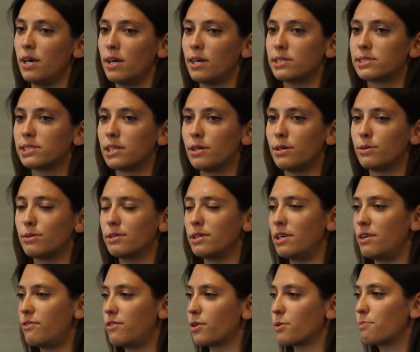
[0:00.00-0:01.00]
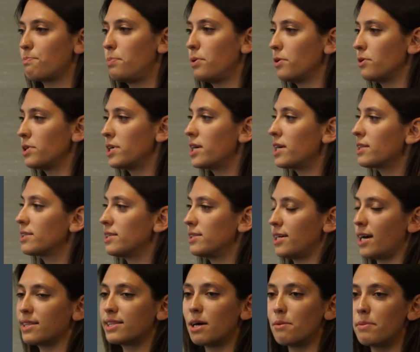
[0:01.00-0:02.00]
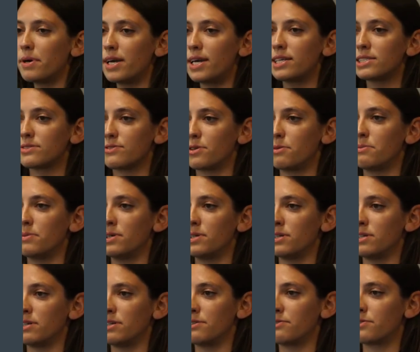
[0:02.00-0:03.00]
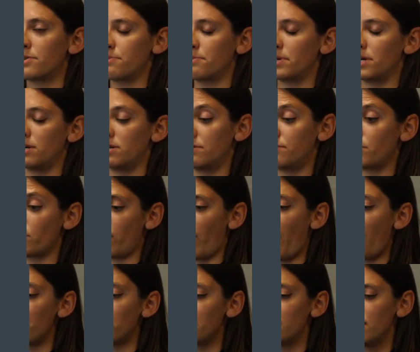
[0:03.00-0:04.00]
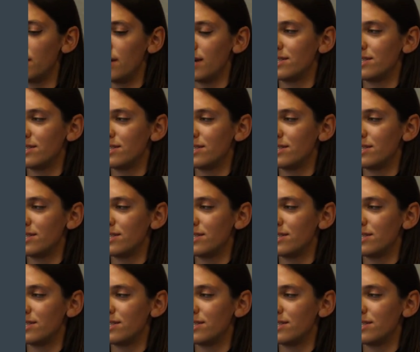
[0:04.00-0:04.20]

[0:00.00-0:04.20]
So if you're pulling the database from your app,